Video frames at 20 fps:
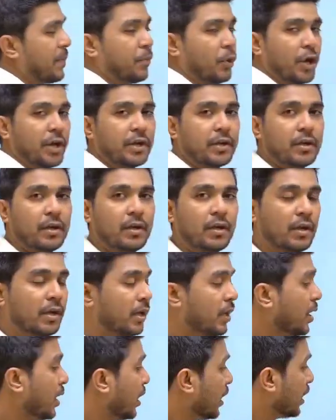point?
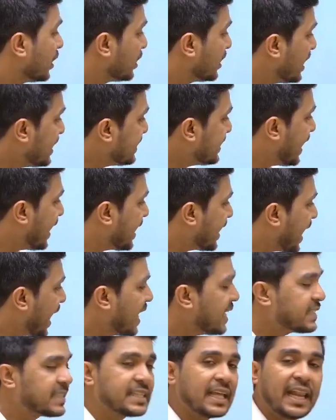This area
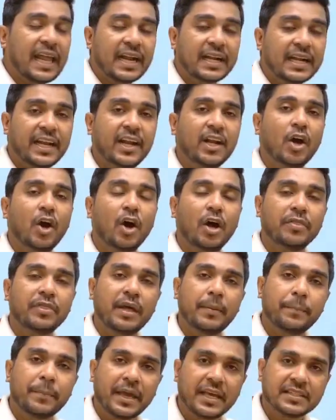is selected on
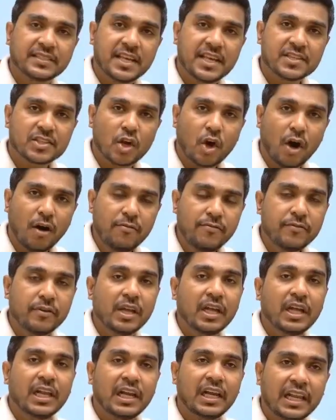the basis
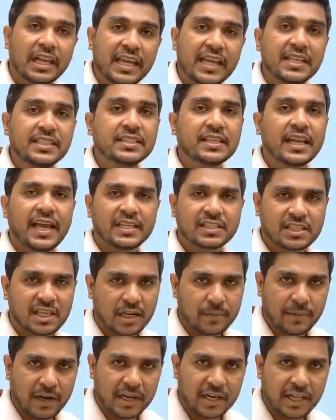of least
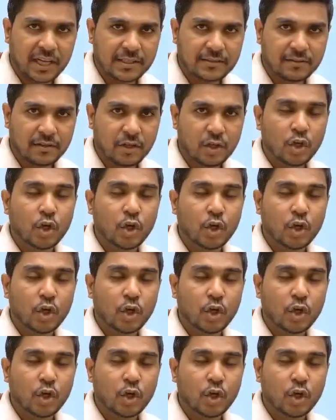astigmatism,